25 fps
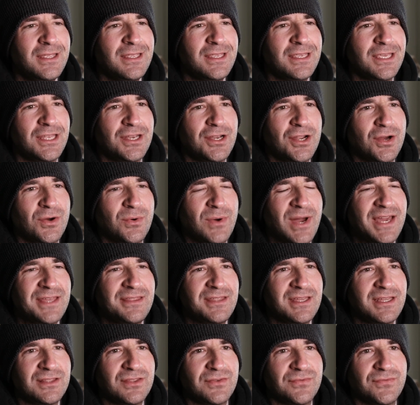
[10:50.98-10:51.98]
I
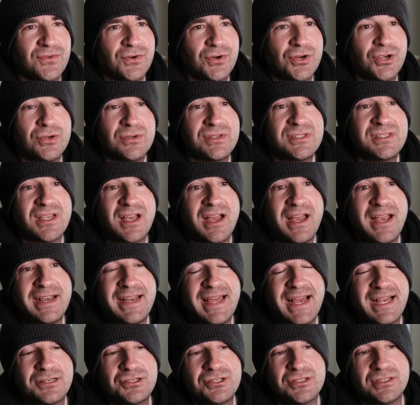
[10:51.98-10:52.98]
think the Virgo sign
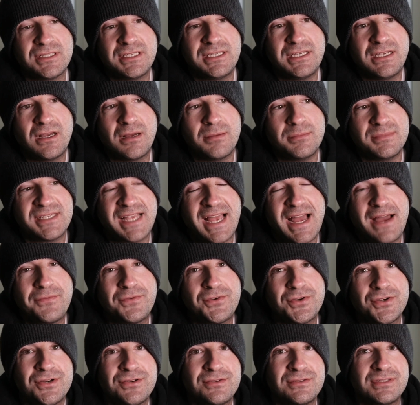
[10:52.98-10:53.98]
actually comes
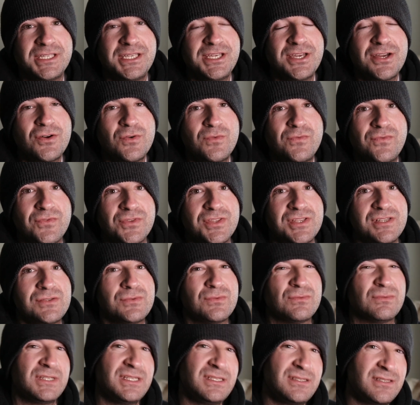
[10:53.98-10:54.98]
after Leo for this
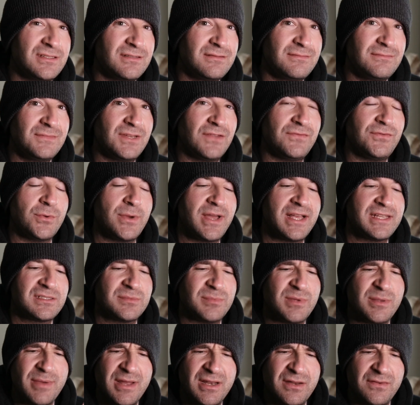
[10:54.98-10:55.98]
reason, if you ask
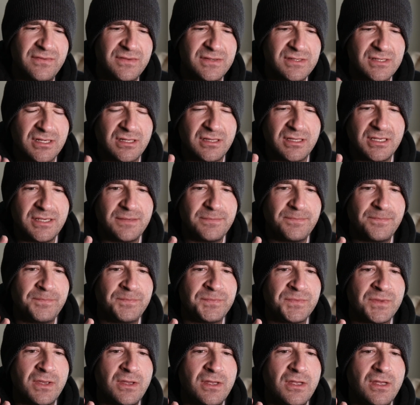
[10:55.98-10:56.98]
me metaphysically,
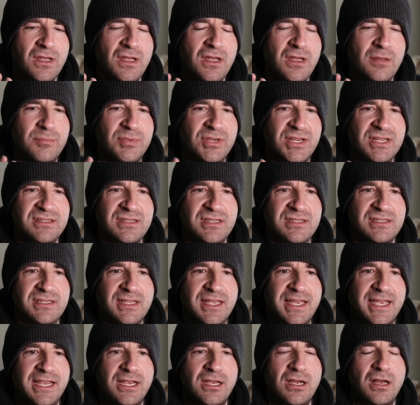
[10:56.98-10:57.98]
because it's
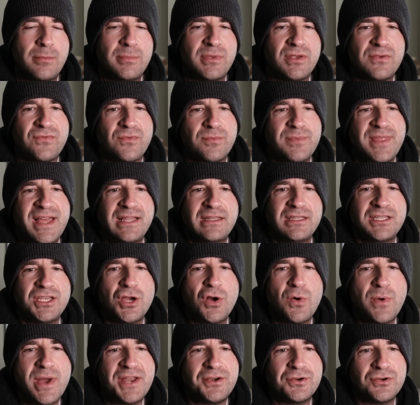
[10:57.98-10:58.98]
like coming from that
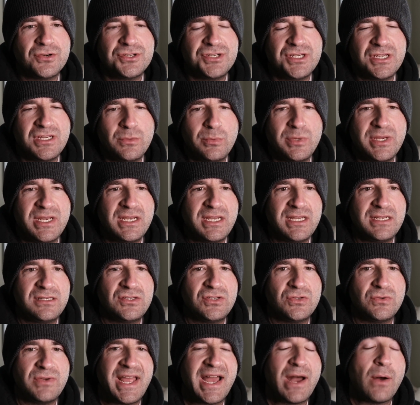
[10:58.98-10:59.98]
Leo energy, we need
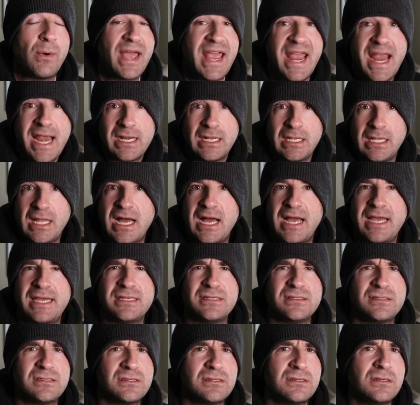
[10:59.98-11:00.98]
to now
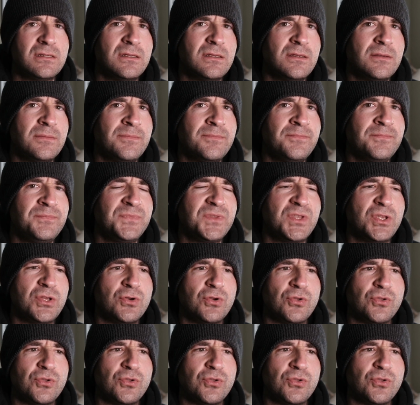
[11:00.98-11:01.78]
analyze, the